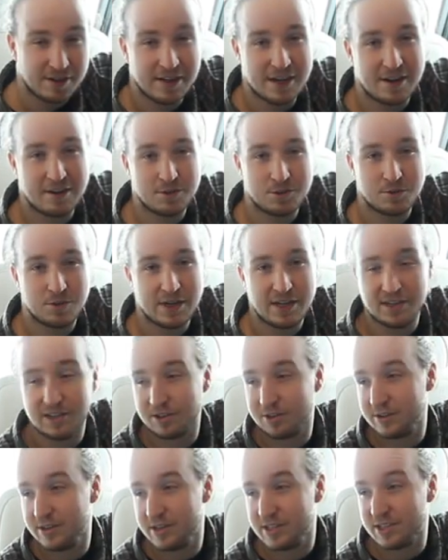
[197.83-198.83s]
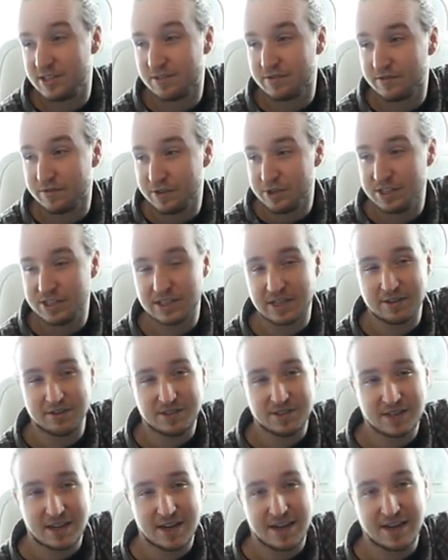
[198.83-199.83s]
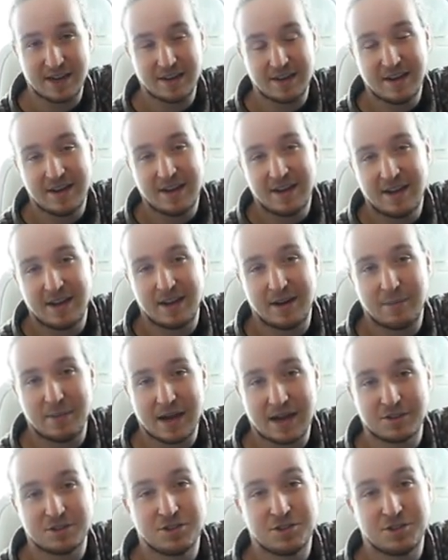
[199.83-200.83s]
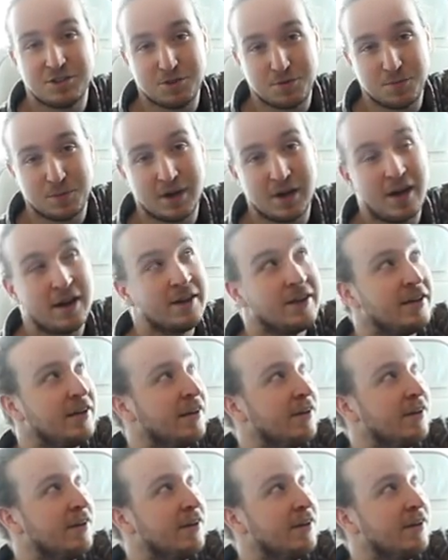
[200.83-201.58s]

right now, twenty-eight degrees. It's freezing outside, and I'm actually super hot in